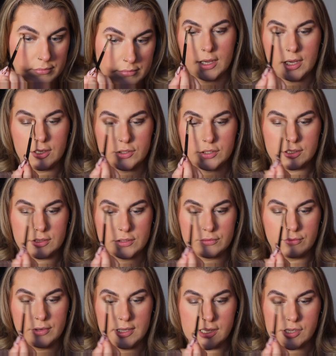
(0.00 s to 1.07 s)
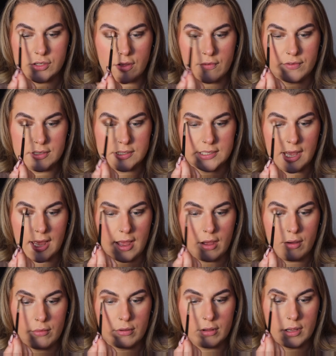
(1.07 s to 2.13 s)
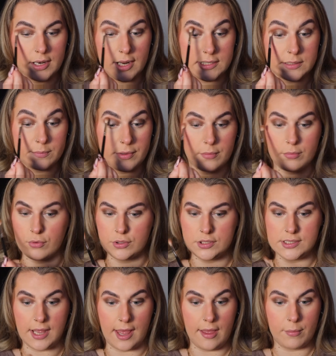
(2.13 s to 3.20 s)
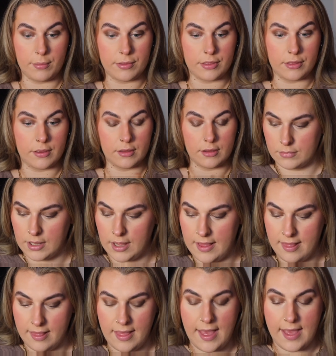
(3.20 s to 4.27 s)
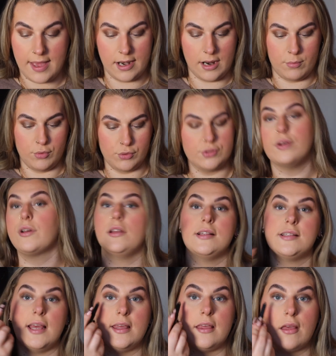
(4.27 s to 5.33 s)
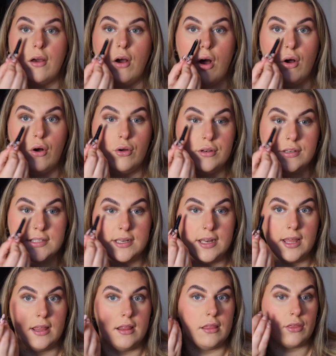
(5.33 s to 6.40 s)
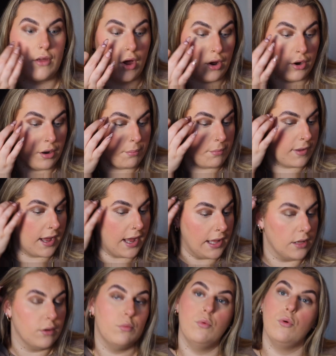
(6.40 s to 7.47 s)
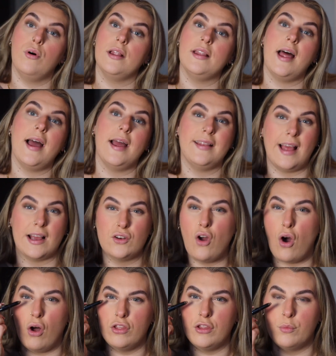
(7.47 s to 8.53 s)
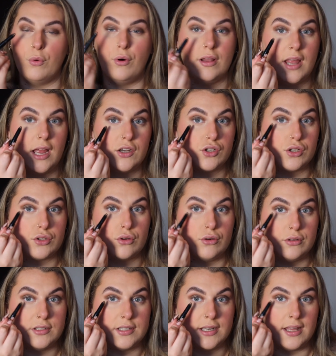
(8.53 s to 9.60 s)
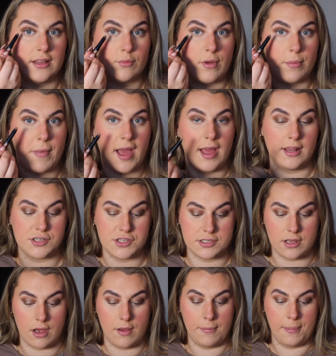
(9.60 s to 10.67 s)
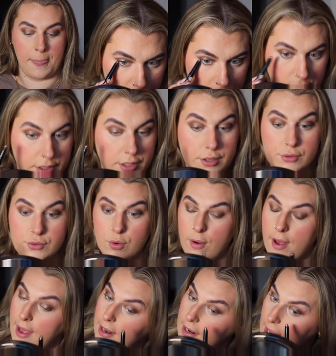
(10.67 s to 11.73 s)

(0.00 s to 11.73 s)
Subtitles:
Like it just really softens it out and adds a bit more depth. And then I'm also gonna take it underneath on my waterline, like not on the waterline, just underneath where my eyelashes are. I'm gonna use quite a